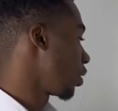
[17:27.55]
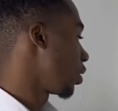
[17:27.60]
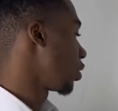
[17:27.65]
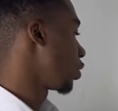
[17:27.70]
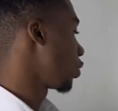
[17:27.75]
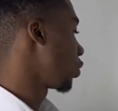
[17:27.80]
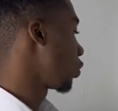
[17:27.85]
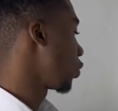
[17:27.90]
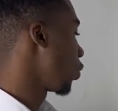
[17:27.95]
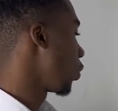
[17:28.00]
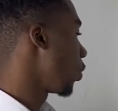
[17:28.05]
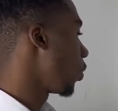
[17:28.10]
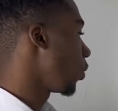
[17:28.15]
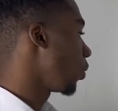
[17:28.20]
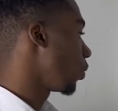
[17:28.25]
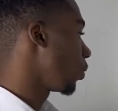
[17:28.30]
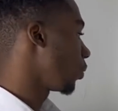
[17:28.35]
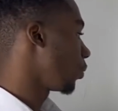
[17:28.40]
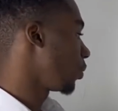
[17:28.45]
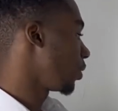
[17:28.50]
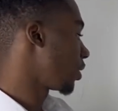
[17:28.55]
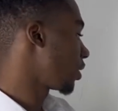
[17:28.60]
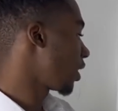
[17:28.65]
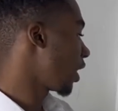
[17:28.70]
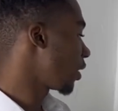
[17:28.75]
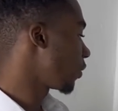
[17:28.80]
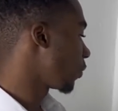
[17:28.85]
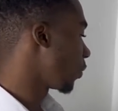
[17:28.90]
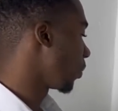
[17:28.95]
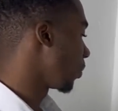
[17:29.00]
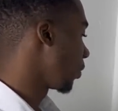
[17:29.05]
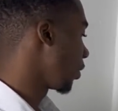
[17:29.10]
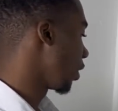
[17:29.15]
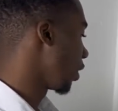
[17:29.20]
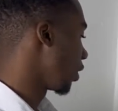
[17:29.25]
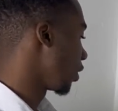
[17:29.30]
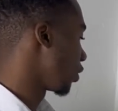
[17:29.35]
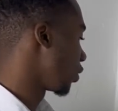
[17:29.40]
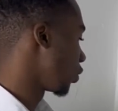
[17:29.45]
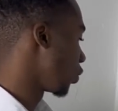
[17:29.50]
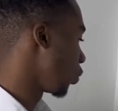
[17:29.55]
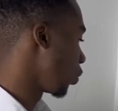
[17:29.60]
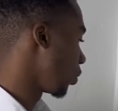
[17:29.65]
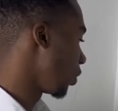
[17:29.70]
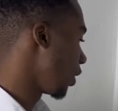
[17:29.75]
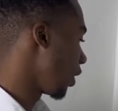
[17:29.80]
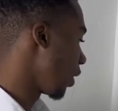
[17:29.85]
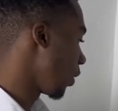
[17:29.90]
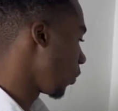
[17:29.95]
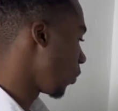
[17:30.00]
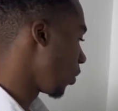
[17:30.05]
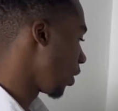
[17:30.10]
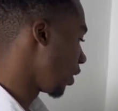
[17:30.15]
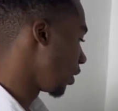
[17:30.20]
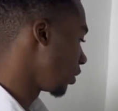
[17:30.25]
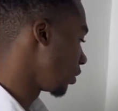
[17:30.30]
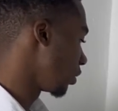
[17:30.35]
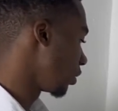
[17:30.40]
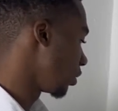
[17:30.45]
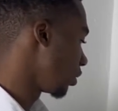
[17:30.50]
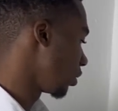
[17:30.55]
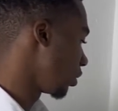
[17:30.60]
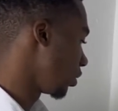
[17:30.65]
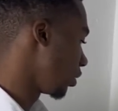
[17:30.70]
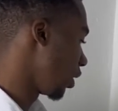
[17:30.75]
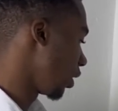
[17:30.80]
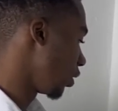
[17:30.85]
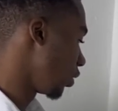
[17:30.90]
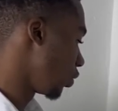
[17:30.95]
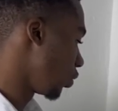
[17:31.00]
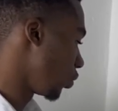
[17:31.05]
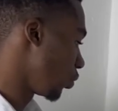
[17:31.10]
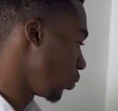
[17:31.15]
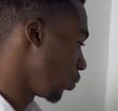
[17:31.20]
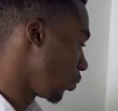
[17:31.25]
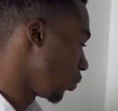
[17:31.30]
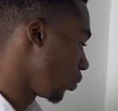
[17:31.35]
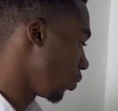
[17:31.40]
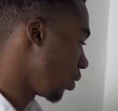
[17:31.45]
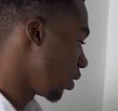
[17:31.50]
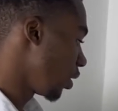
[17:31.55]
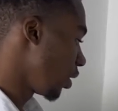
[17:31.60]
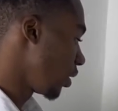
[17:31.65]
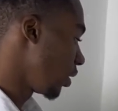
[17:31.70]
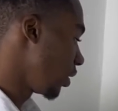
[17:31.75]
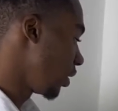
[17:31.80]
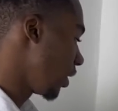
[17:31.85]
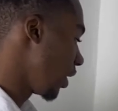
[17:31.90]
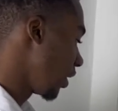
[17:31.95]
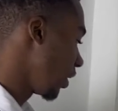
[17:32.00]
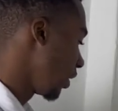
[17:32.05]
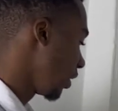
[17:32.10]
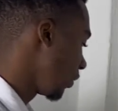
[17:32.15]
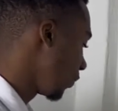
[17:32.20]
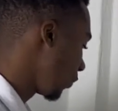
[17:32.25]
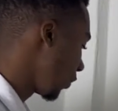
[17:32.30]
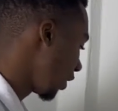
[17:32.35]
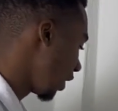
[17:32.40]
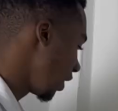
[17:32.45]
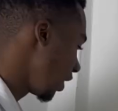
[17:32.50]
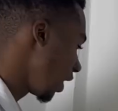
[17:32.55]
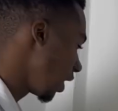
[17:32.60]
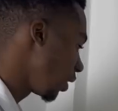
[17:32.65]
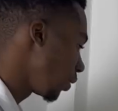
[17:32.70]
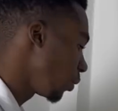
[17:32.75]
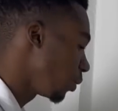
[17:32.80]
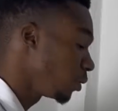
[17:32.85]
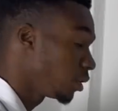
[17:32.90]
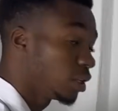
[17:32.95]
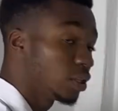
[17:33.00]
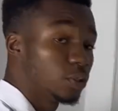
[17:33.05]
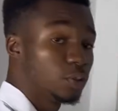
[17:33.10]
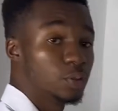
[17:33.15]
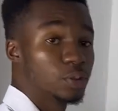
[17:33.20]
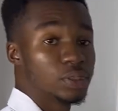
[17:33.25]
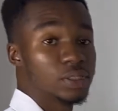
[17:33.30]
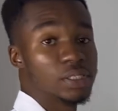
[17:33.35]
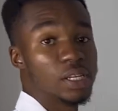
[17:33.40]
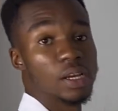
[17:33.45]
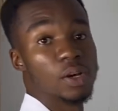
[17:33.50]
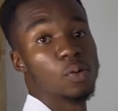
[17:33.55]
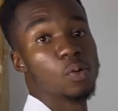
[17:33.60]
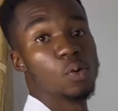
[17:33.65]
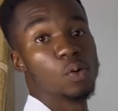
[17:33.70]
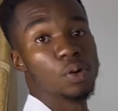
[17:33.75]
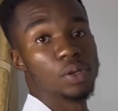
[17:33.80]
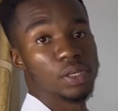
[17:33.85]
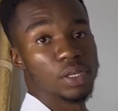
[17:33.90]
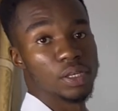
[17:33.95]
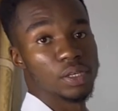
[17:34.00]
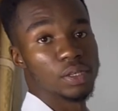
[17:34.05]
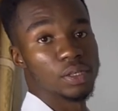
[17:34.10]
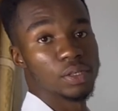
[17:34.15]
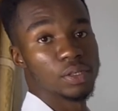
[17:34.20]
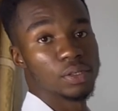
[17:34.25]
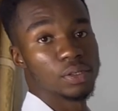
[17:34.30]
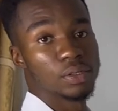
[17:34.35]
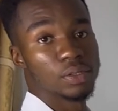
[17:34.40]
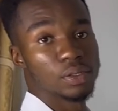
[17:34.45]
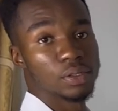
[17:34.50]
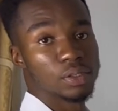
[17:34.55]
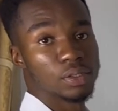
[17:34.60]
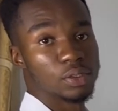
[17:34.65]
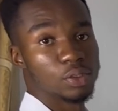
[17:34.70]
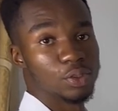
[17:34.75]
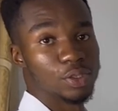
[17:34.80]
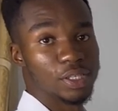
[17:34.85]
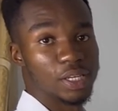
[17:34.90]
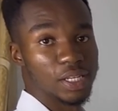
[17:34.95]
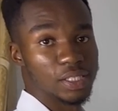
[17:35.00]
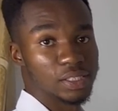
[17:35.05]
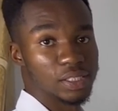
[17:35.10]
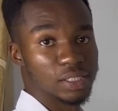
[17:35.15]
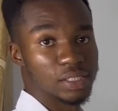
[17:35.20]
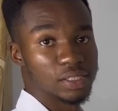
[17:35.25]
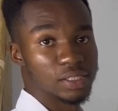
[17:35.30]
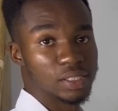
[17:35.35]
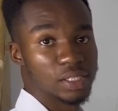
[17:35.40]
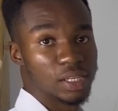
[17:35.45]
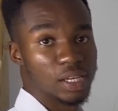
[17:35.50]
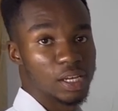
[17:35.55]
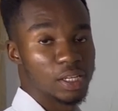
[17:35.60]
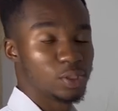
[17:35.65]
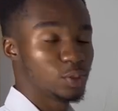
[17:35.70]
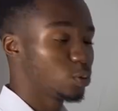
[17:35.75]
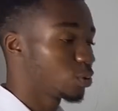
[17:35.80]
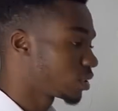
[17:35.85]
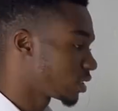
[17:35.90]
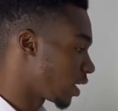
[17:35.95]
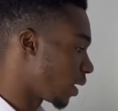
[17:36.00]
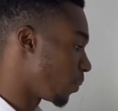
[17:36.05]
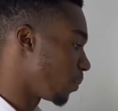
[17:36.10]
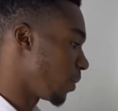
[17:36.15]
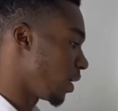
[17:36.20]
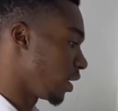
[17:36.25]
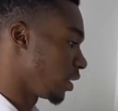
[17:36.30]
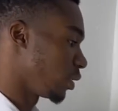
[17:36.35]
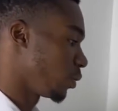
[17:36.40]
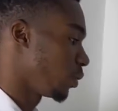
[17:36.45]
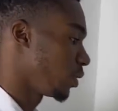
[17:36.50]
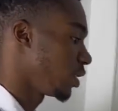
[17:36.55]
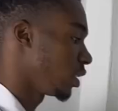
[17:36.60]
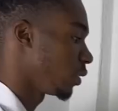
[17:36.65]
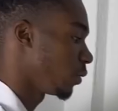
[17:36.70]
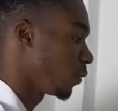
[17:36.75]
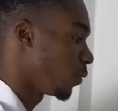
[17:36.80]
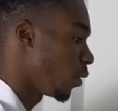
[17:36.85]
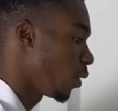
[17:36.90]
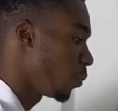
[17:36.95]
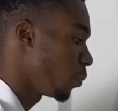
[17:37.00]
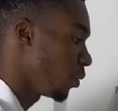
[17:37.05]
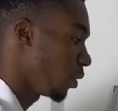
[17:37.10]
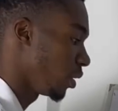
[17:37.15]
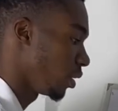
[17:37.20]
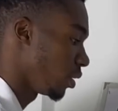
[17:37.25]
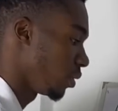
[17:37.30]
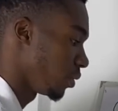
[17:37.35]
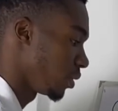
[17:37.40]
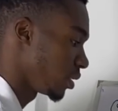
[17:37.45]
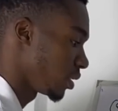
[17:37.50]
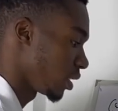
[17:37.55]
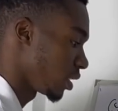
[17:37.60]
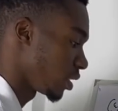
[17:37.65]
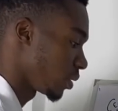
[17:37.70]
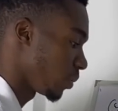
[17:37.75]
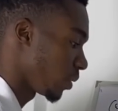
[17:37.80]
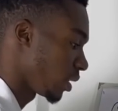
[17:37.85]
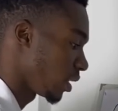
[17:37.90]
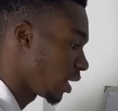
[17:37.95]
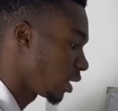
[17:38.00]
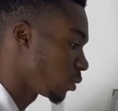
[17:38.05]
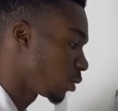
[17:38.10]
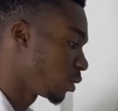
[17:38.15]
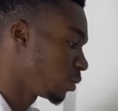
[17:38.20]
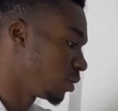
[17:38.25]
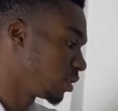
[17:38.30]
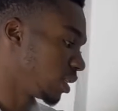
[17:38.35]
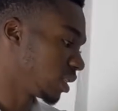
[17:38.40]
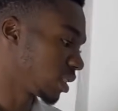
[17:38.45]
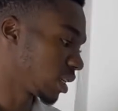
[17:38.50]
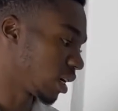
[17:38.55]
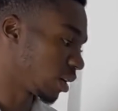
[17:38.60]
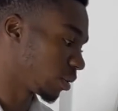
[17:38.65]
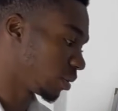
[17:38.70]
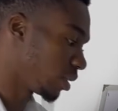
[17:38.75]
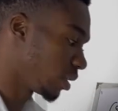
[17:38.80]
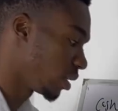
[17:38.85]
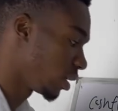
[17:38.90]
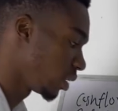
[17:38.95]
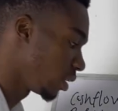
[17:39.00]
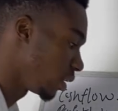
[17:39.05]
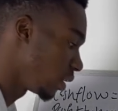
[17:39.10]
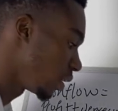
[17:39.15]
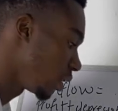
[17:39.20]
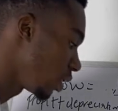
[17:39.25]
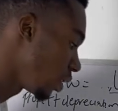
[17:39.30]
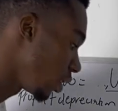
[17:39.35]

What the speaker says: So we start from here. So year one, then two. Then for the year three, we didn't use the whole year. You get it? It took some months, which is 4.36 months. That's what we just calculated here.